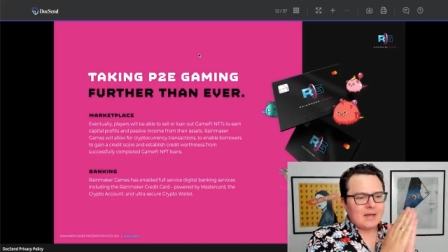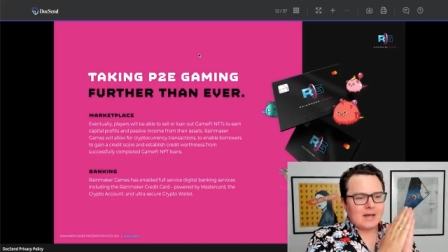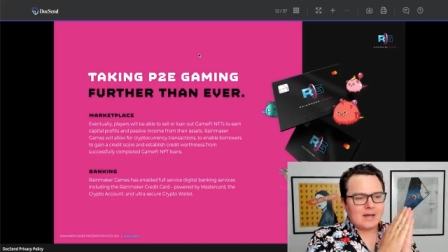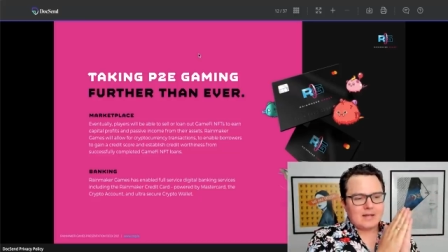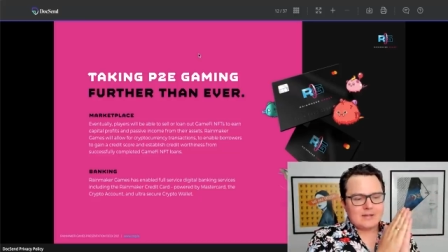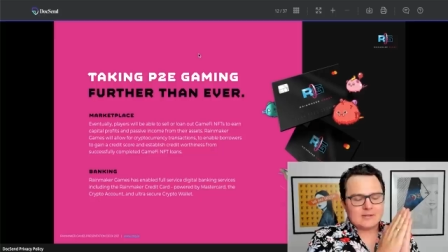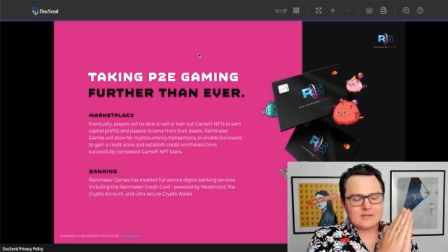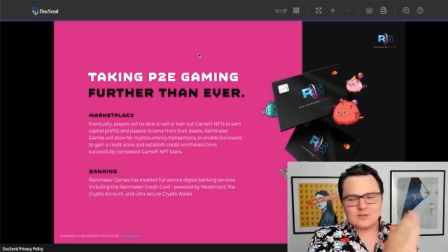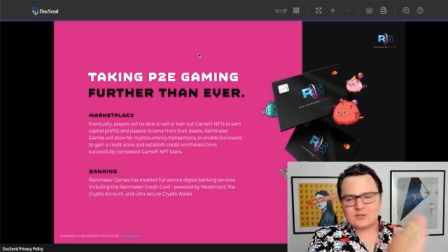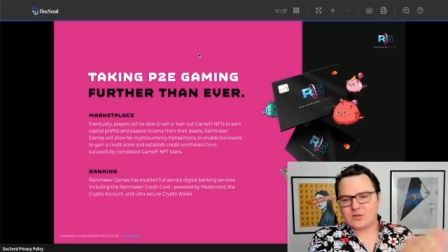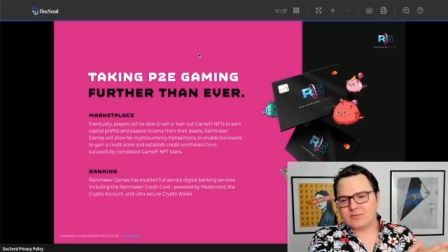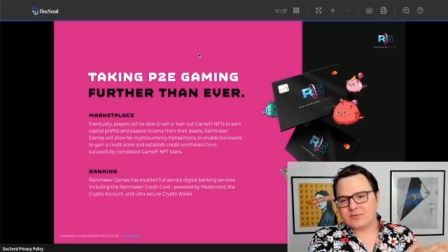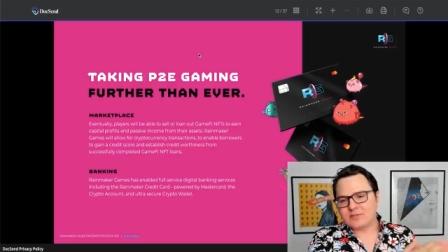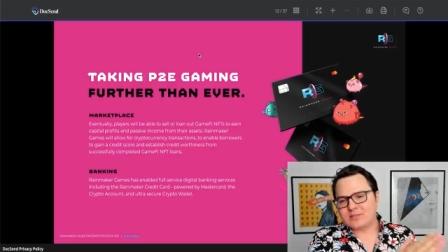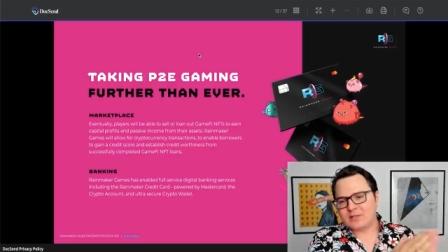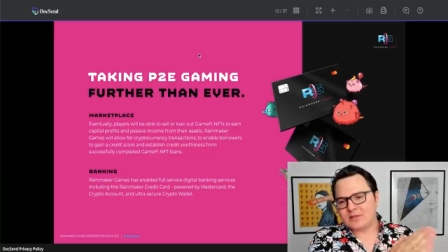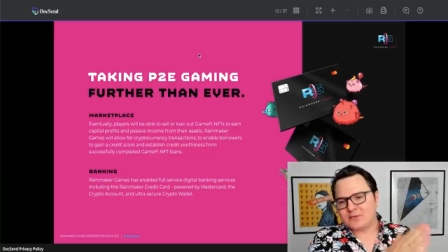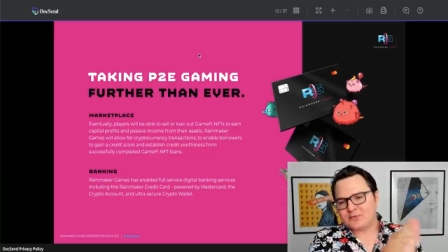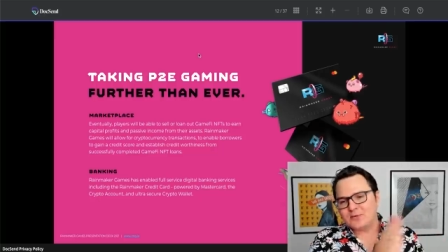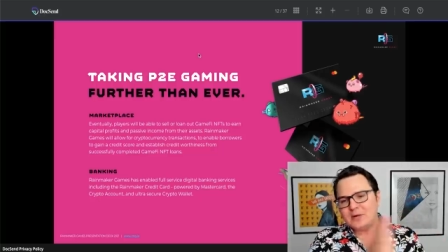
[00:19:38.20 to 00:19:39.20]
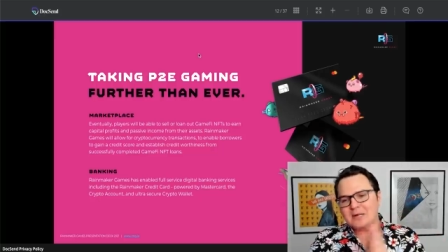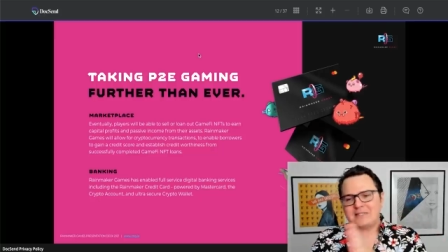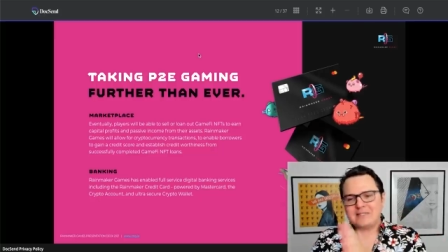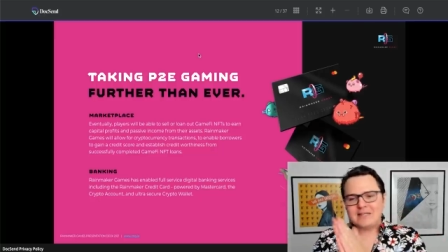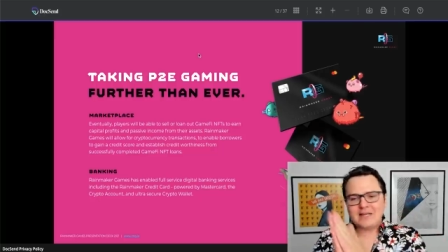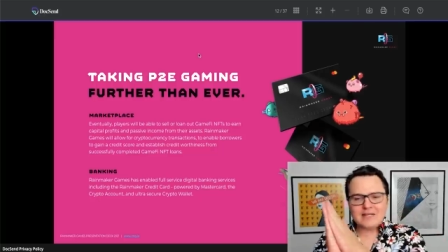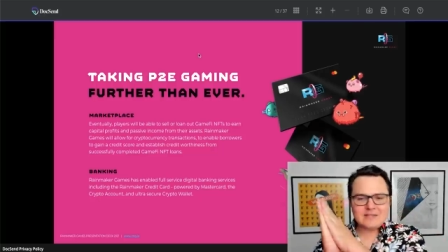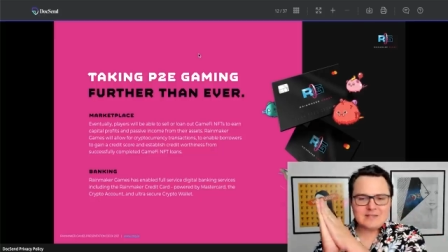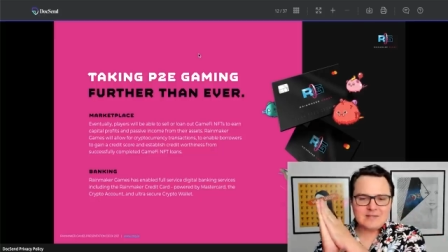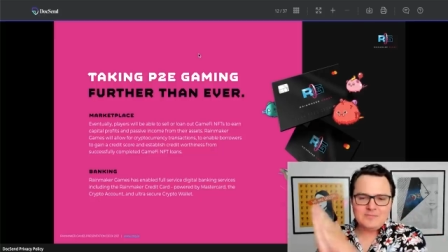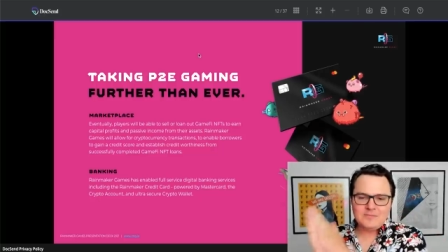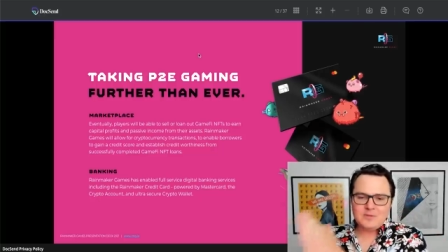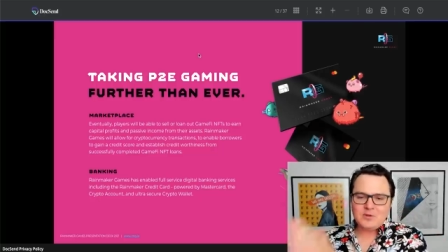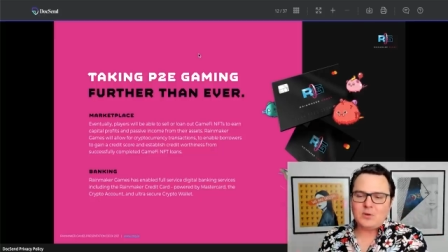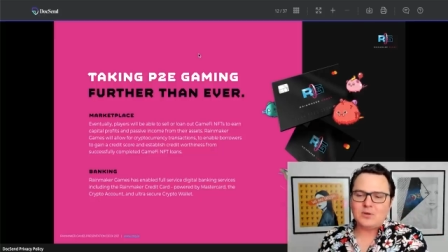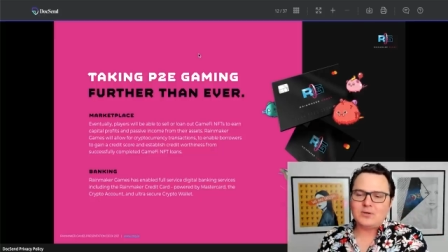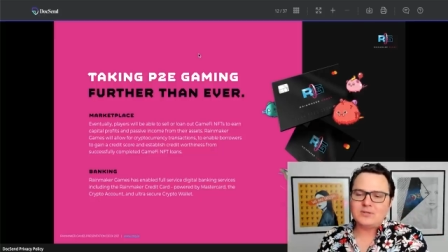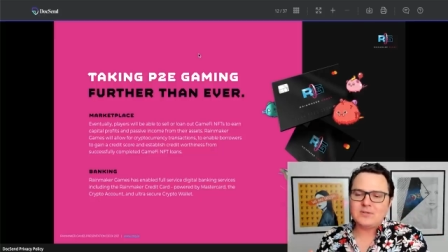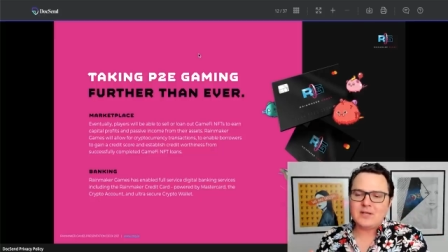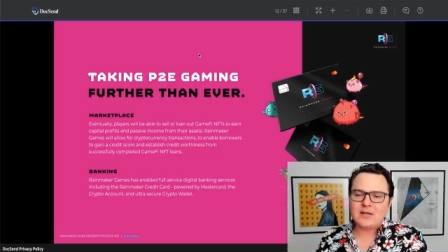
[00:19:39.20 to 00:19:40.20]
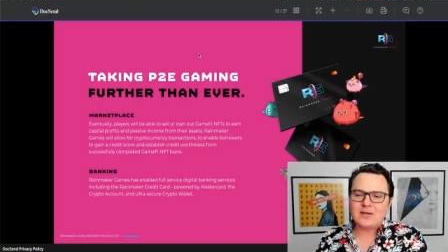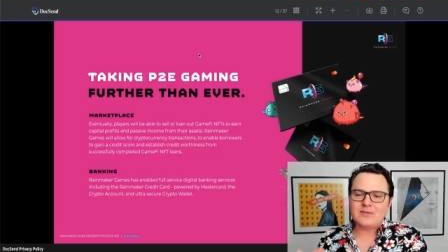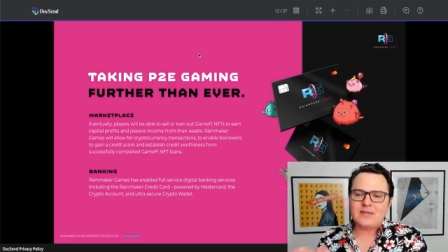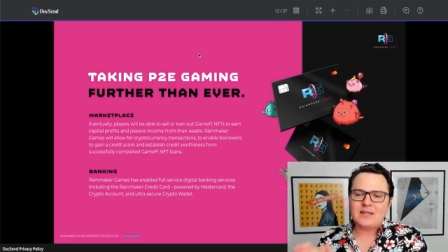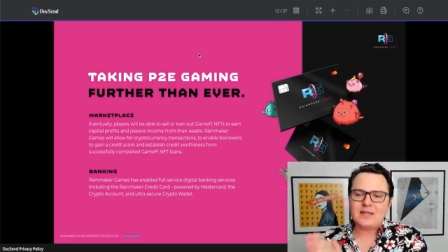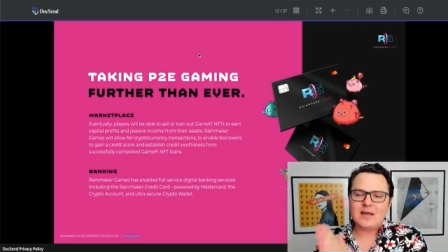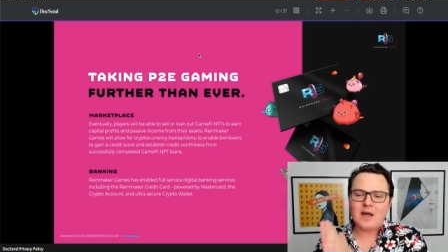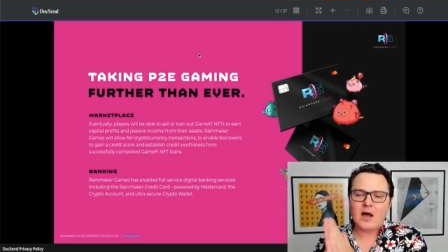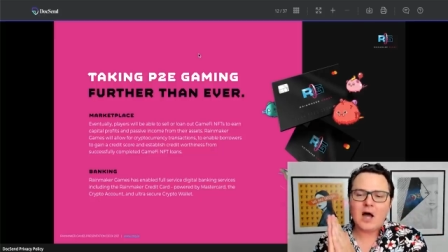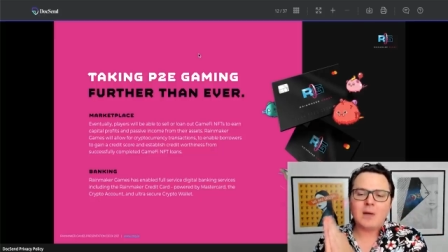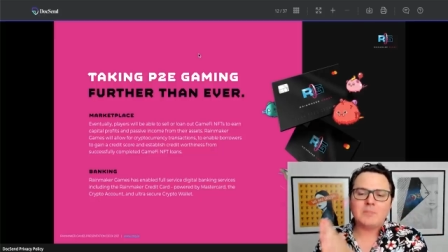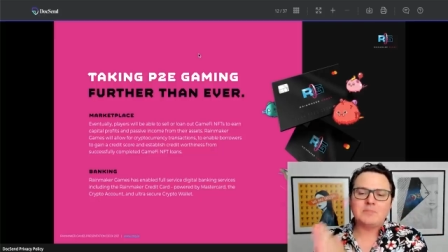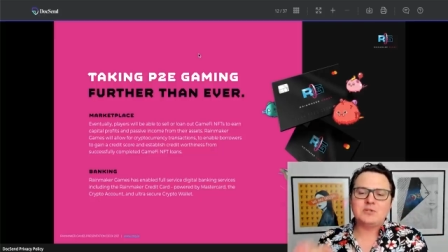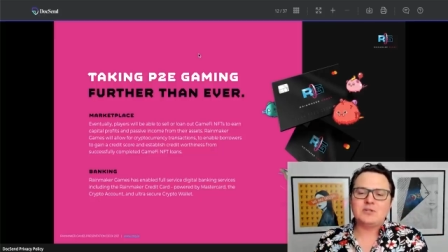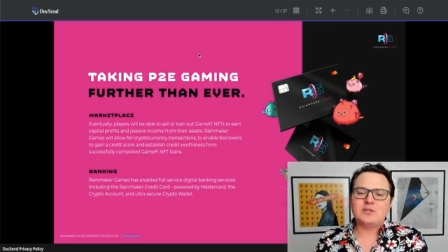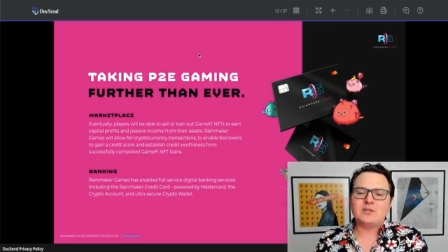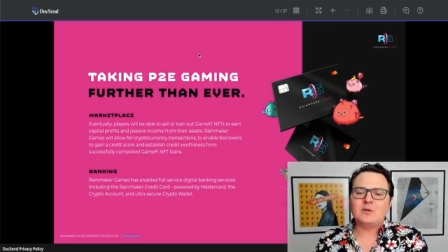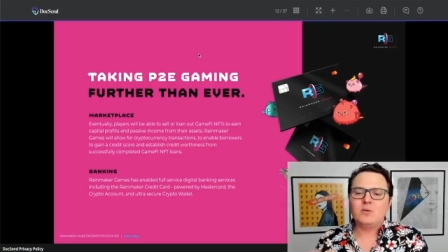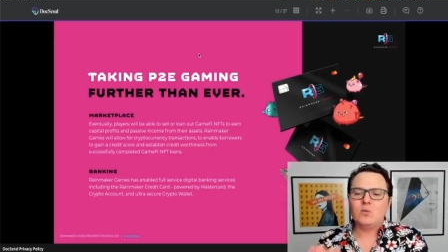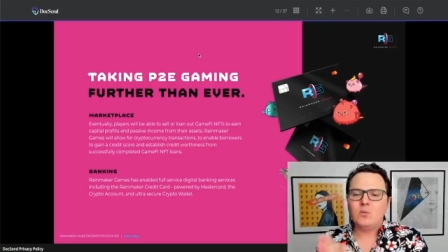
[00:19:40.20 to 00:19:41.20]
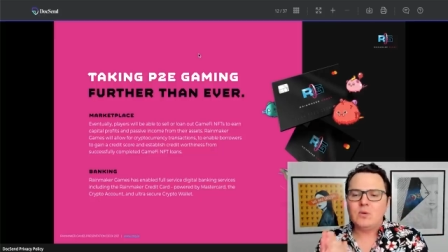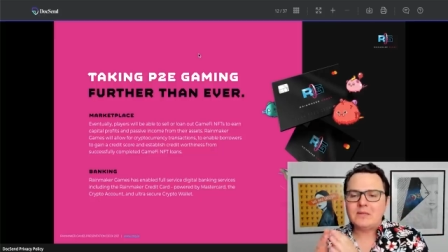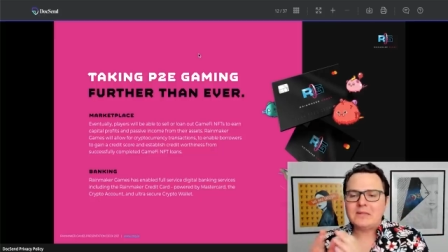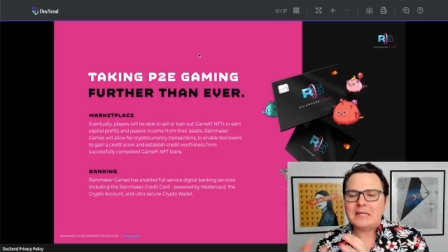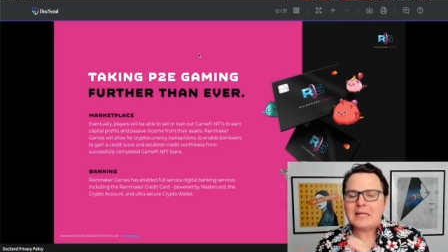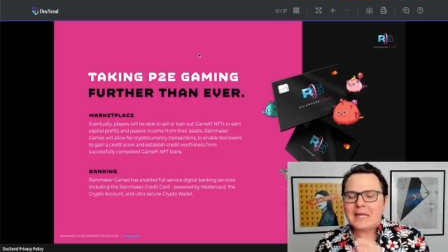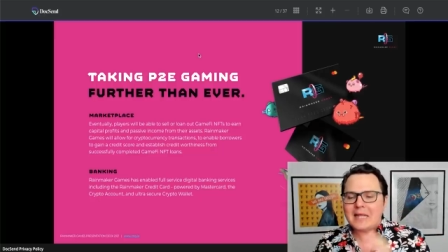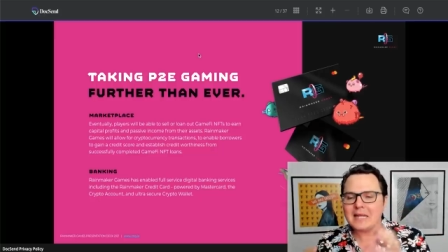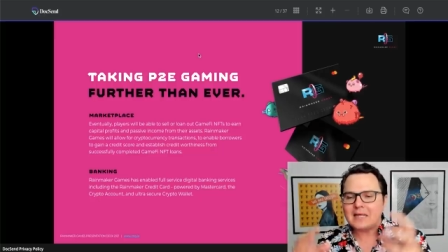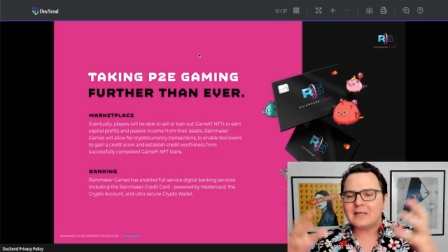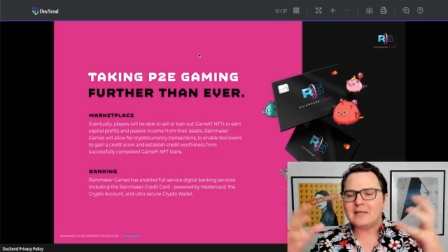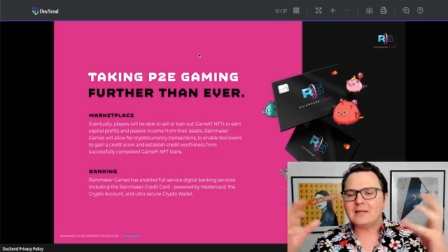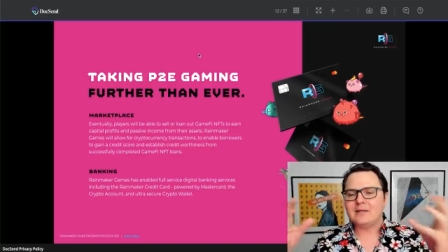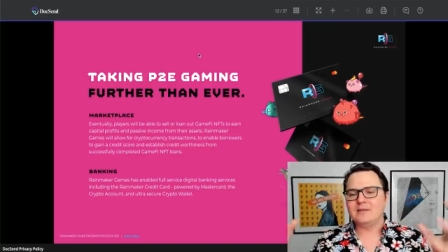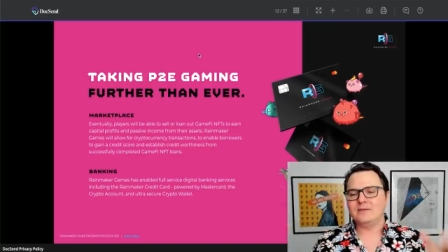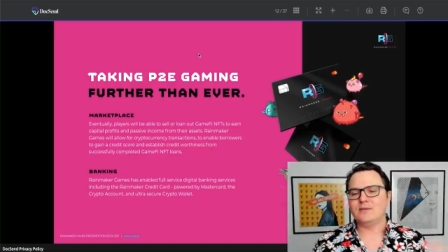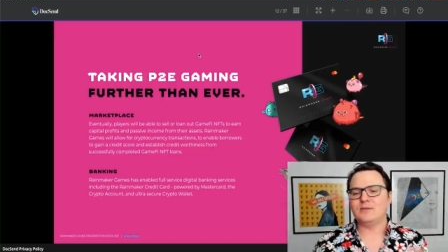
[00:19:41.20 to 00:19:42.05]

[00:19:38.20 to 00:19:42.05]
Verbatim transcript: uh, service on the front end you also have the option within